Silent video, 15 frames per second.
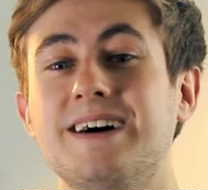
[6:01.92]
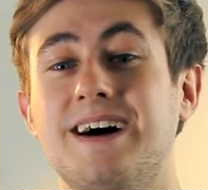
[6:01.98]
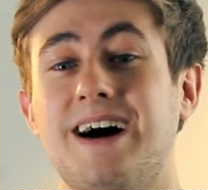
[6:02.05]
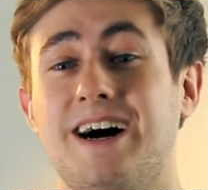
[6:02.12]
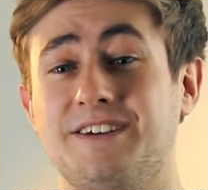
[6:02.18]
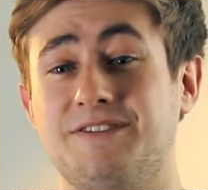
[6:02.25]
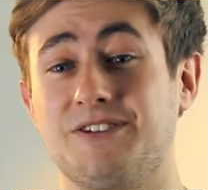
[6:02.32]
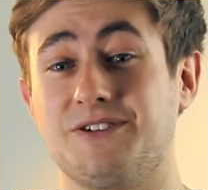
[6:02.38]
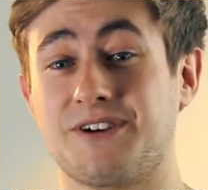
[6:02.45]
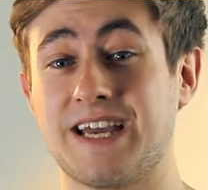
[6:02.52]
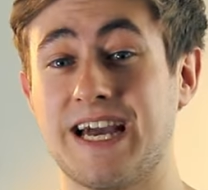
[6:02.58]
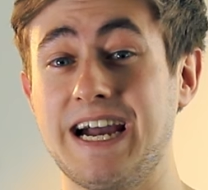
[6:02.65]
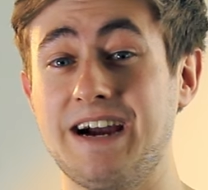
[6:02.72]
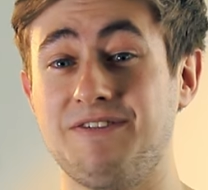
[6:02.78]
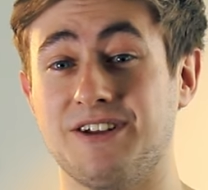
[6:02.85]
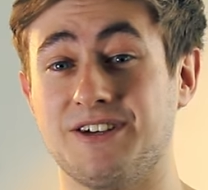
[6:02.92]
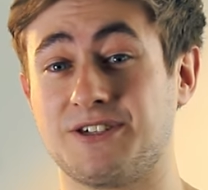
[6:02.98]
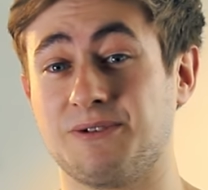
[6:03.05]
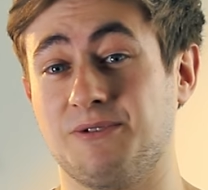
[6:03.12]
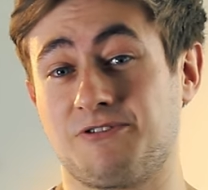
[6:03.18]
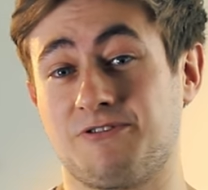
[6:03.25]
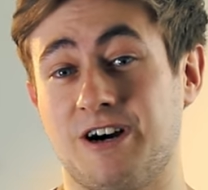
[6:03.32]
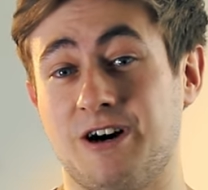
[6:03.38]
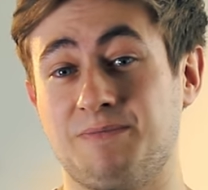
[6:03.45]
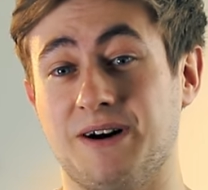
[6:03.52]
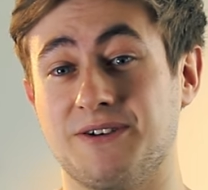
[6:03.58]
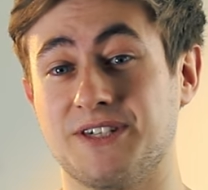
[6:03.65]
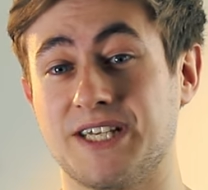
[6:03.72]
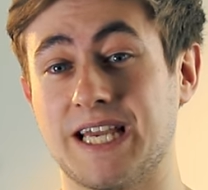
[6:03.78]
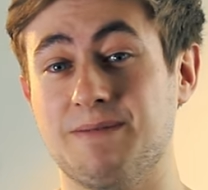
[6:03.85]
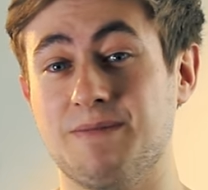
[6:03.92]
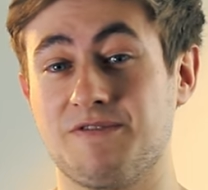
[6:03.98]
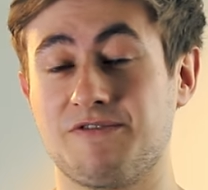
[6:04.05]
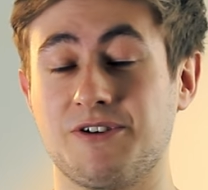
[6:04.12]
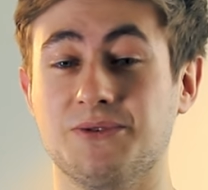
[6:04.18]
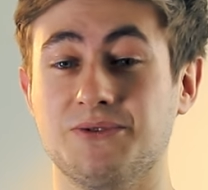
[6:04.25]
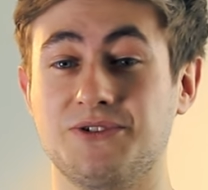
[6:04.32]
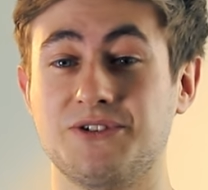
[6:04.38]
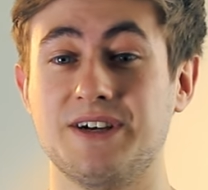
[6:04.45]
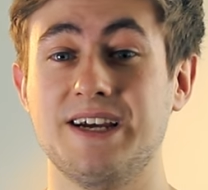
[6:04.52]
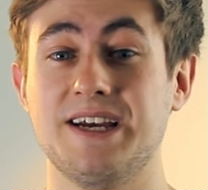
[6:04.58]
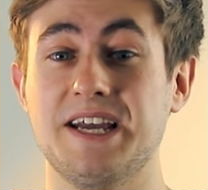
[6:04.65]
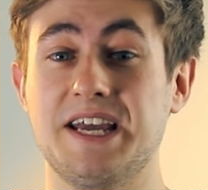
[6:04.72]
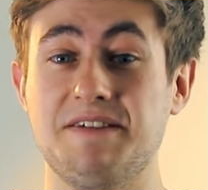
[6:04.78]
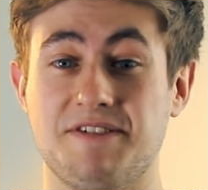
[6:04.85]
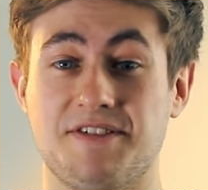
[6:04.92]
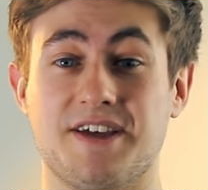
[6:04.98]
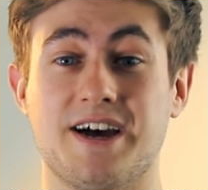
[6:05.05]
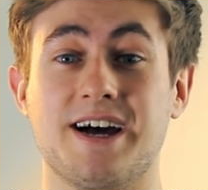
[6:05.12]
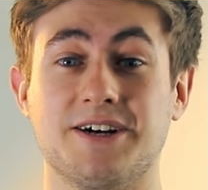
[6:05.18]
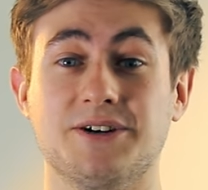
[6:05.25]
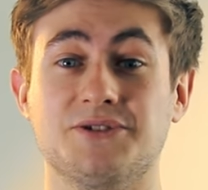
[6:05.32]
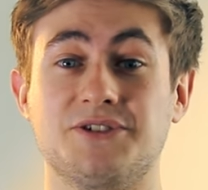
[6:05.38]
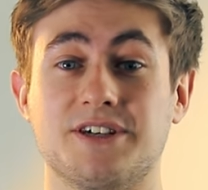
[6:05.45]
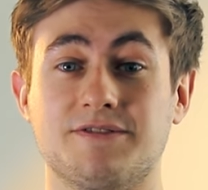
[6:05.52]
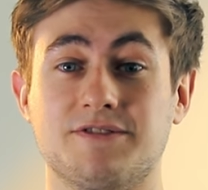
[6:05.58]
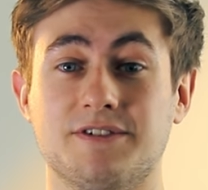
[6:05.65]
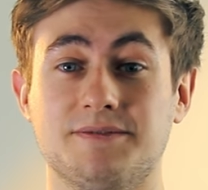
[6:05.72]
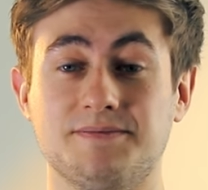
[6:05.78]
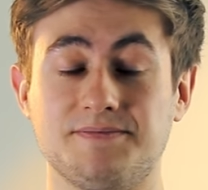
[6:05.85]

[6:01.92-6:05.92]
And if you look carefully at some of the crowd battles in Game of Thrones, even they're guilty of it.